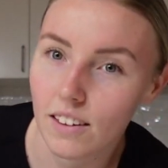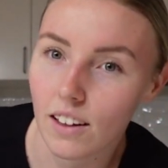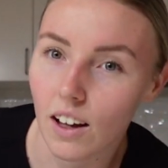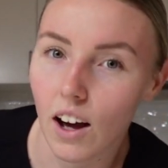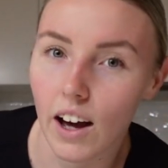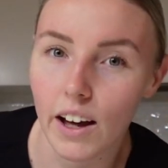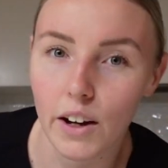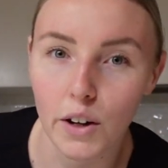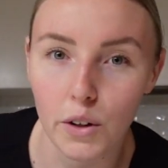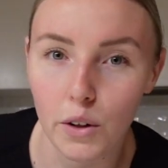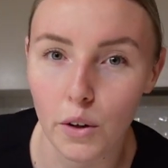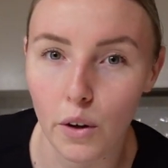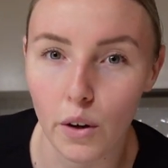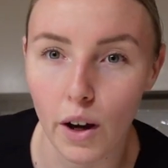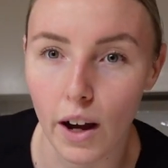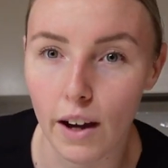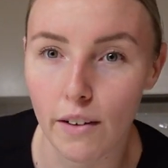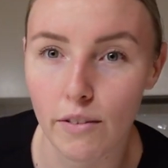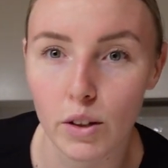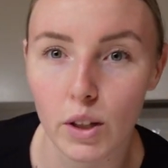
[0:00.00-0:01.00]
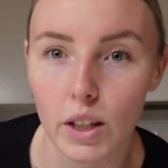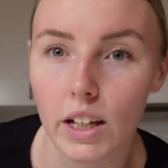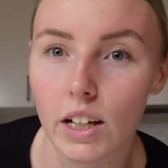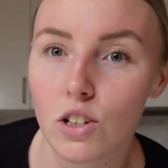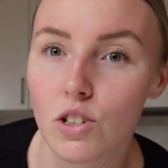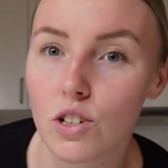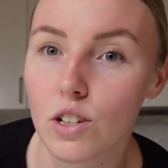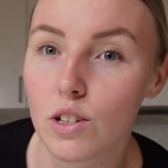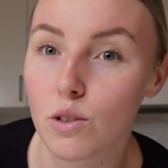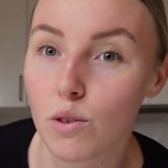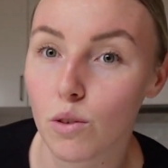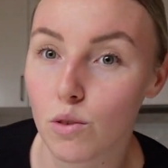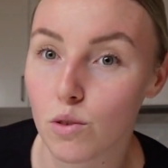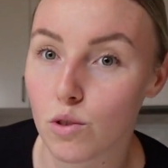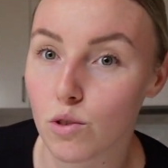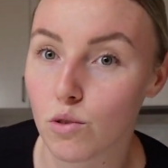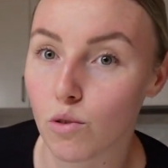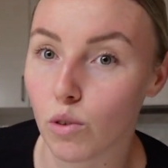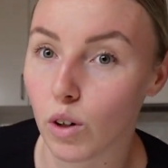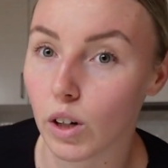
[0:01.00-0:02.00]
I don't know, I feel like she's not
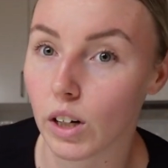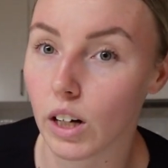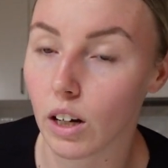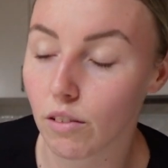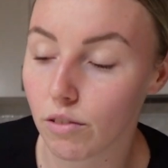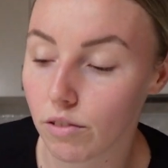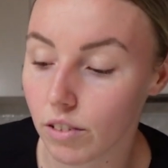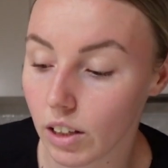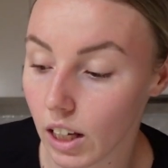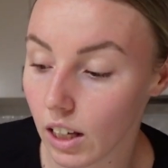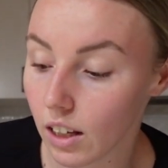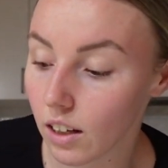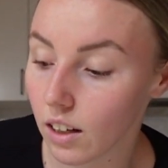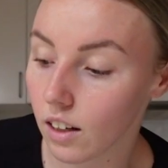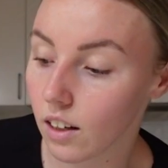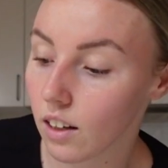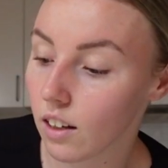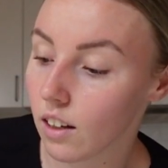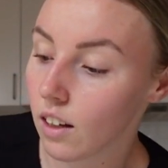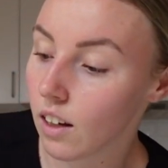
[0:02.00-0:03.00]
strong enough yet.